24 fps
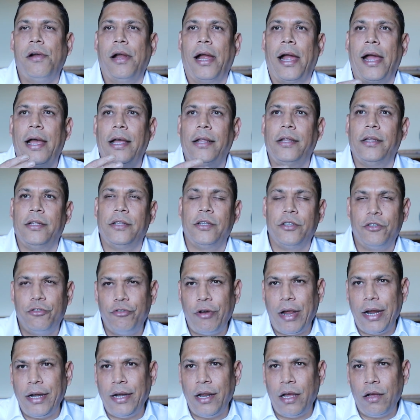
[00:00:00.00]
And in the
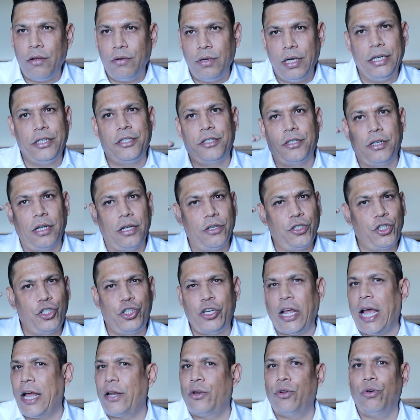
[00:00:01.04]
dry down, it's a
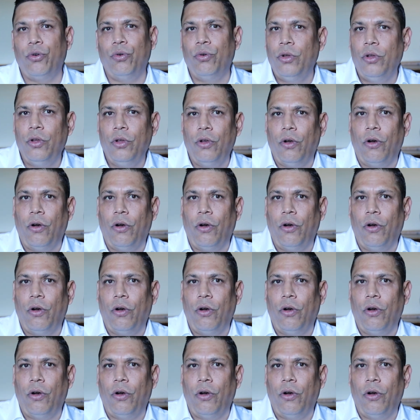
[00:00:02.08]
shadow